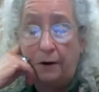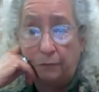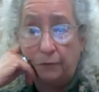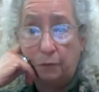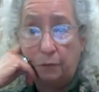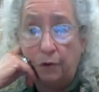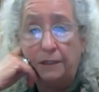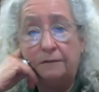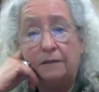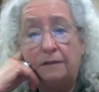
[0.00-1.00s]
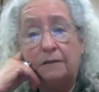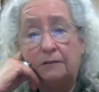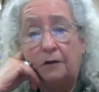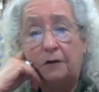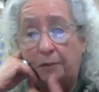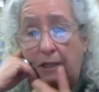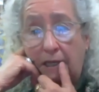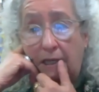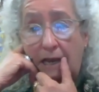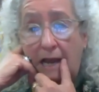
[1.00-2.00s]
part with Woody, the guitar
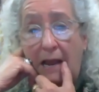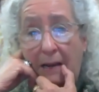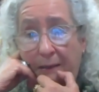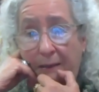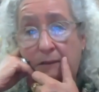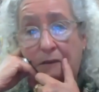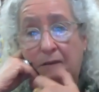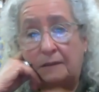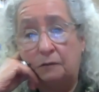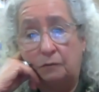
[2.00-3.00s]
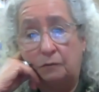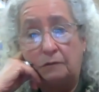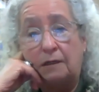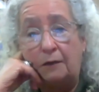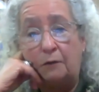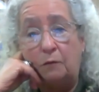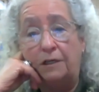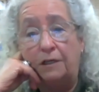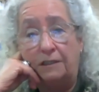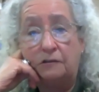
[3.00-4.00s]
playing guy. That is kind of
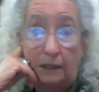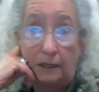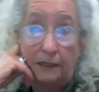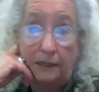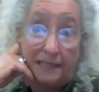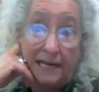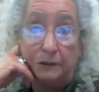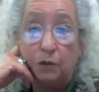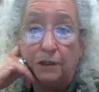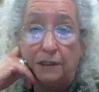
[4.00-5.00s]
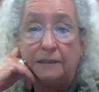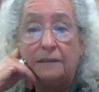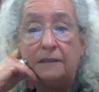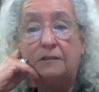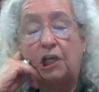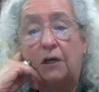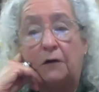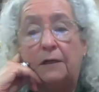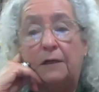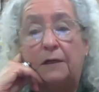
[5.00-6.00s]
Woody. It's, it's, his name is Woody in the
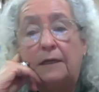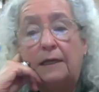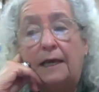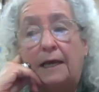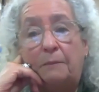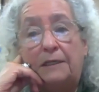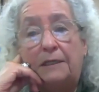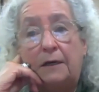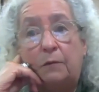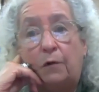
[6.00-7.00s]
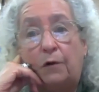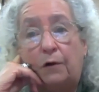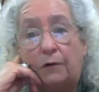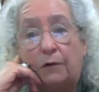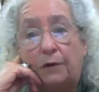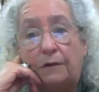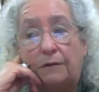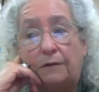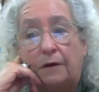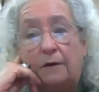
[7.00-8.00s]
show. And my dad worked with
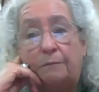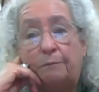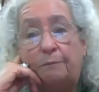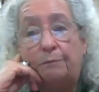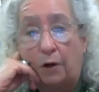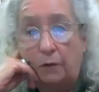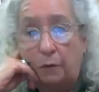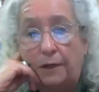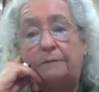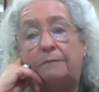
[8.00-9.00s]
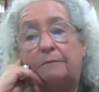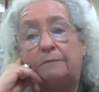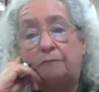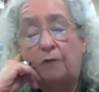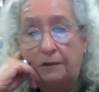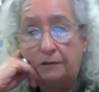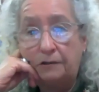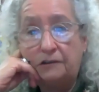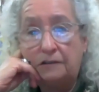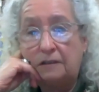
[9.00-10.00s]
uh, Broadway
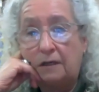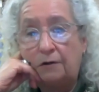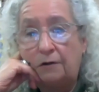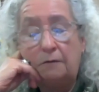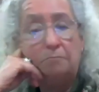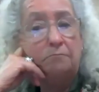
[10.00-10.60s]
writers, etc.